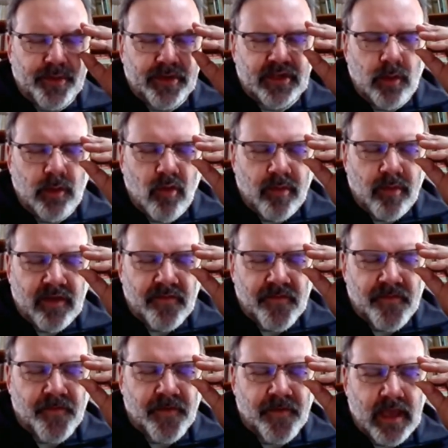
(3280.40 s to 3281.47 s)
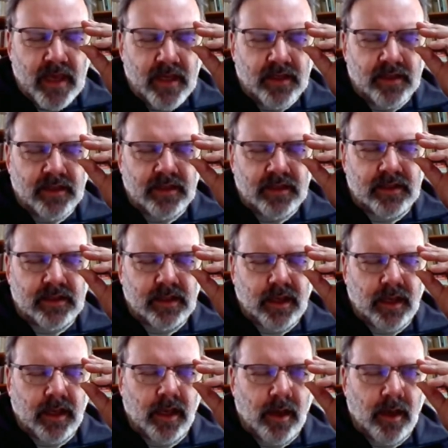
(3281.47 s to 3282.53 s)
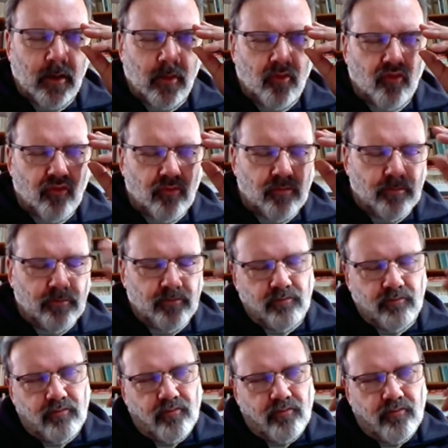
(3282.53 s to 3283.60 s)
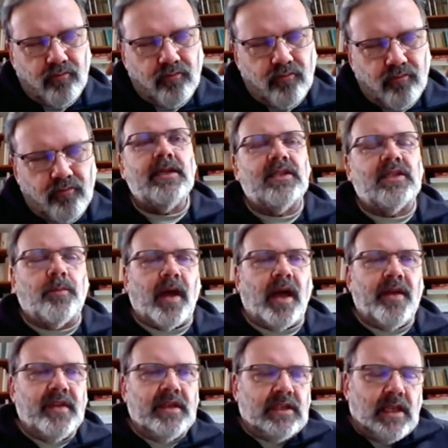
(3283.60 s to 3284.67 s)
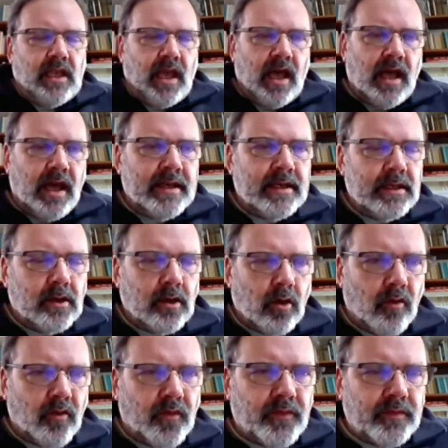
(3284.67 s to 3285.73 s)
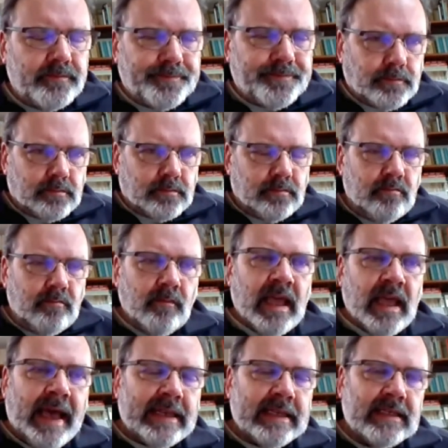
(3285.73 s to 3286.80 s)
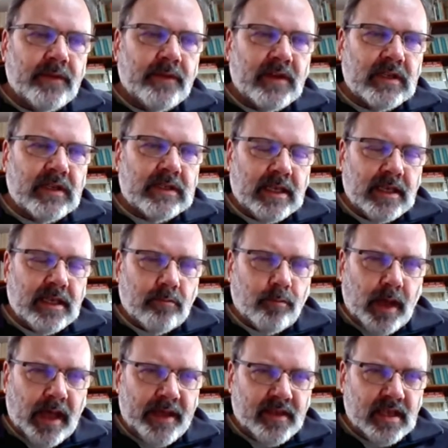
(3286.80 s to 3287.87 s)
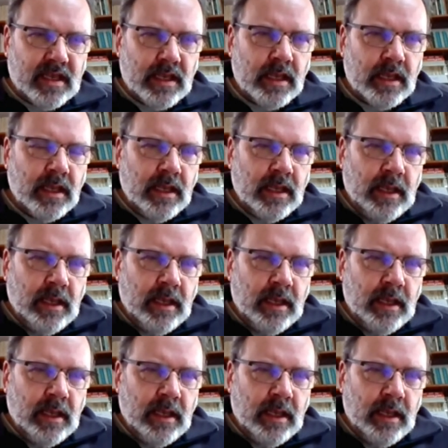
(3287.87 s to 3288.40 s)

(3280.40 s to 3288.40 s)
Presumably fears raised by this kind of activity and by the